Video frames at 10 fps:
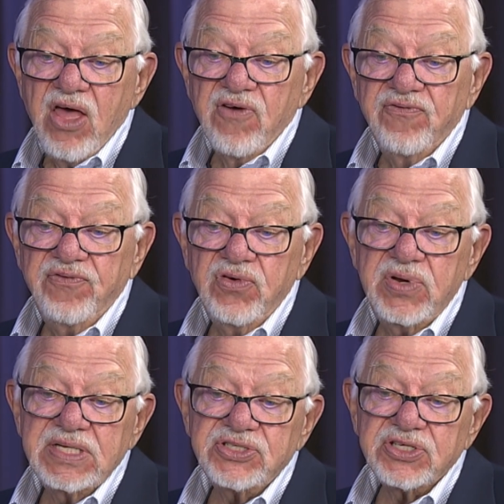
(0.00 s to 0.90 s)
Food
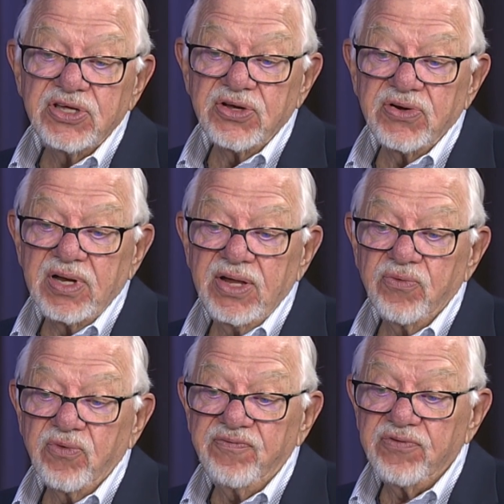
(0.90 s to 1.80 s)
insecurity
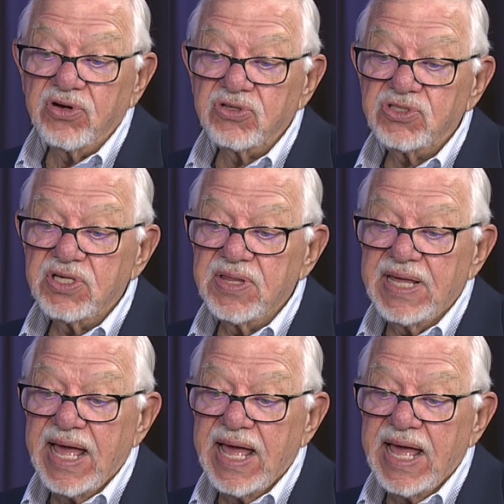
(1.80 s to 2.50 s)
refers to the